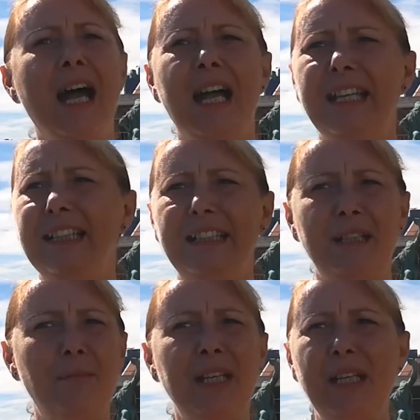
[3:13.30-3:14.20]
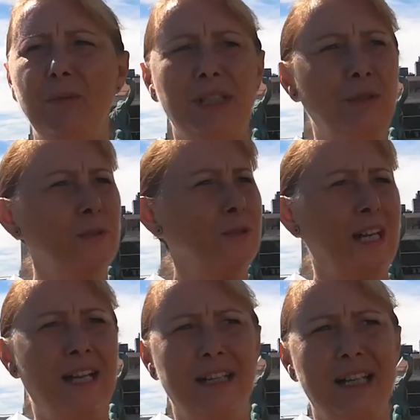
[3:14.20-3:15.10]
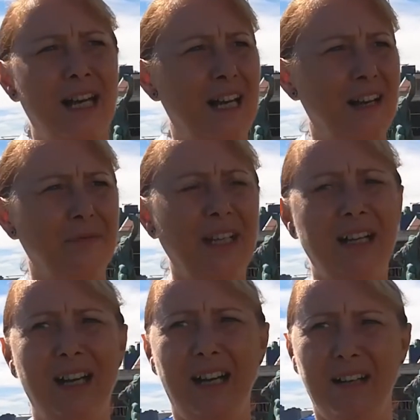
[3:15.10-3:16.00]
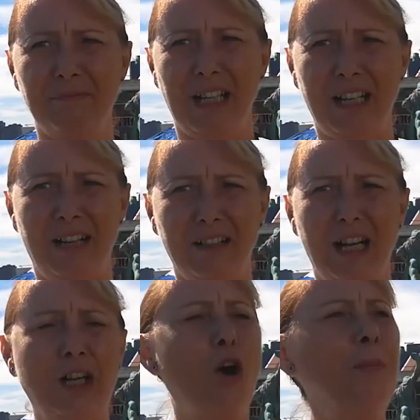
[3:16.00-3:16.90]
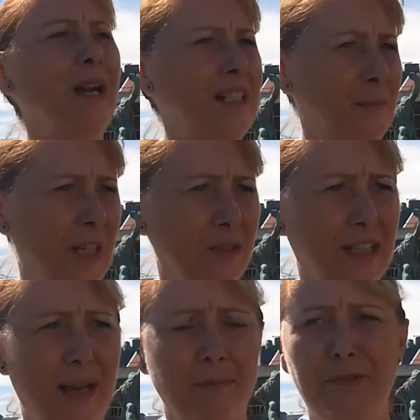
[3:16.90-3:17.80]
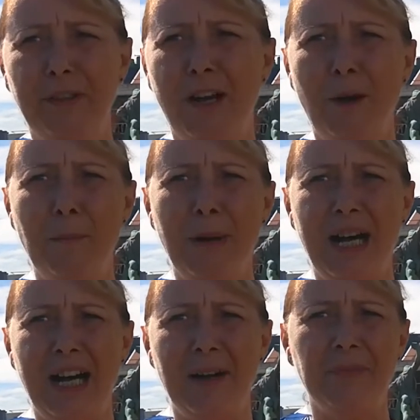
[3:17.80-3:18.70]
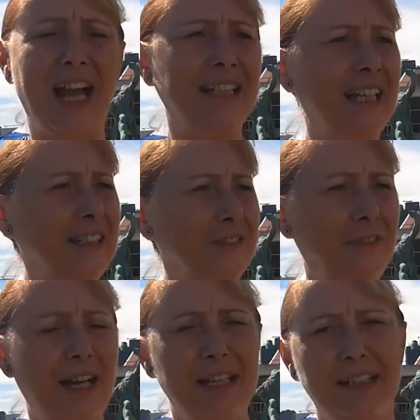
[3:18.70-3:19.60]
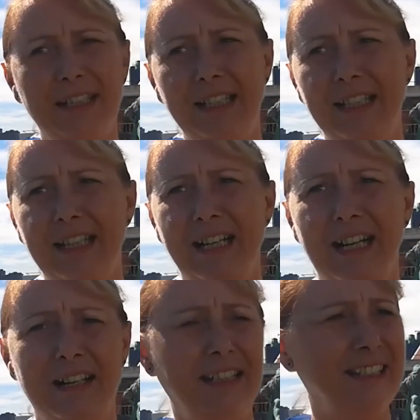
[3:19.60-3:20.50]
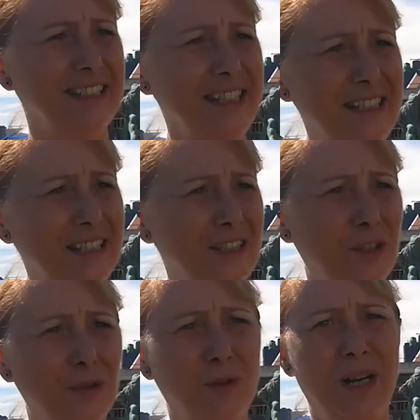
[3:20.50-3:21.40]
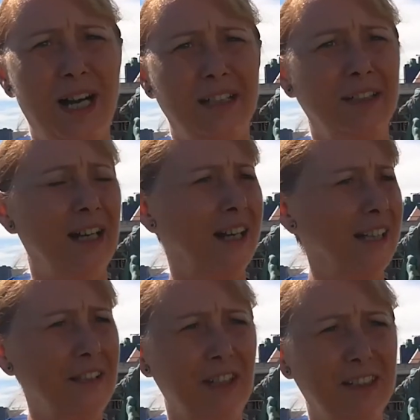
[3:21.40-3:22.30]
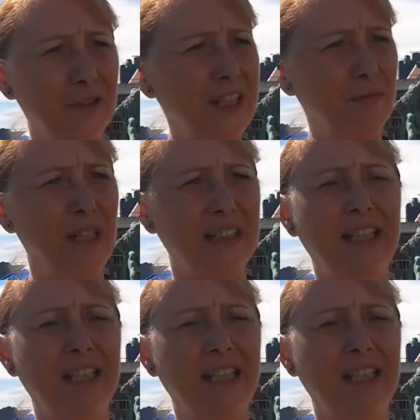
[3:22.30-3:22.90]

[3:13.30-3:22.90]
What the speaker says: In the TB, we do run a complex program, from identifying the disease to giving treatment,